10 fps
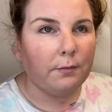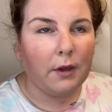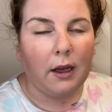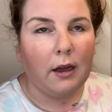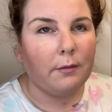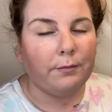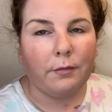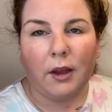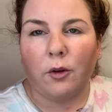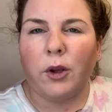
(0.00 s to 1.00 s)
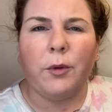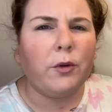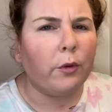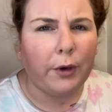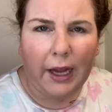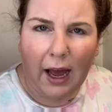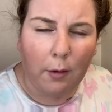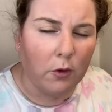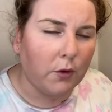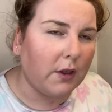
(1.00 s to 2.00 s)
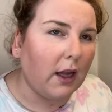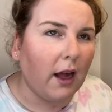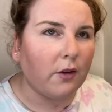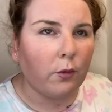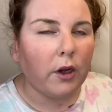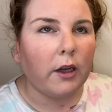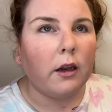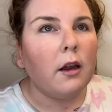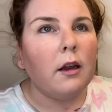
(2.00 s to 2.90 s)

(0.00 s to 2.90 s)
Uh, like he went to a rehab, which was the last one.